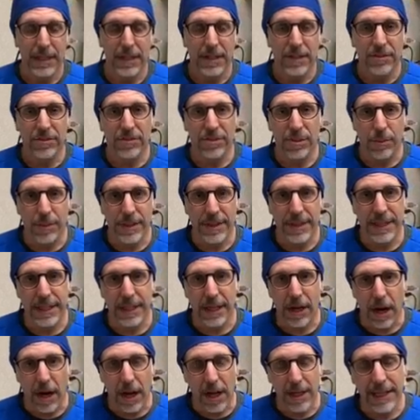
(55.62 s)
So with the
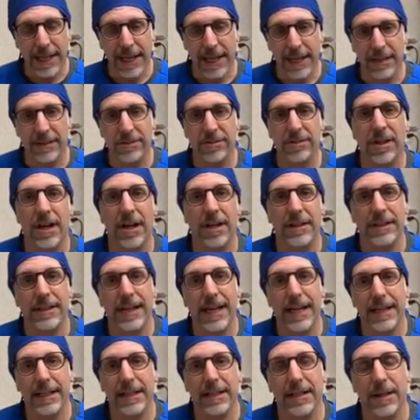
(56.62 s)
all hands on
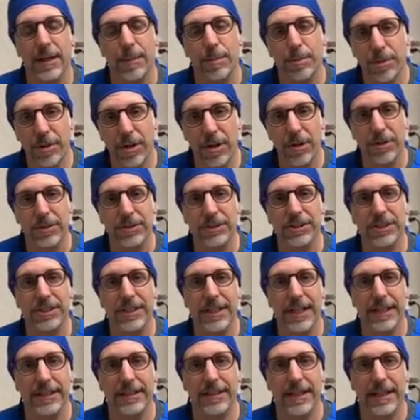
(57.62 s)
deck approach
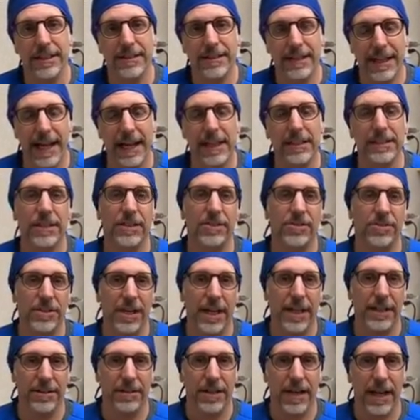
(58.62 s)
that the Italians
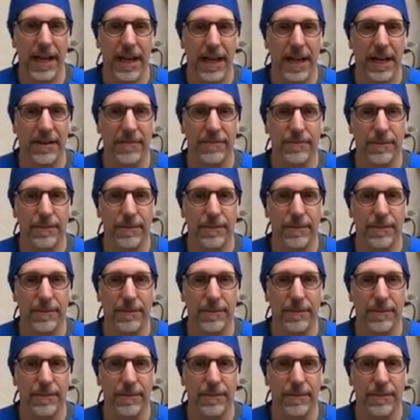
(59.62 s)
had to have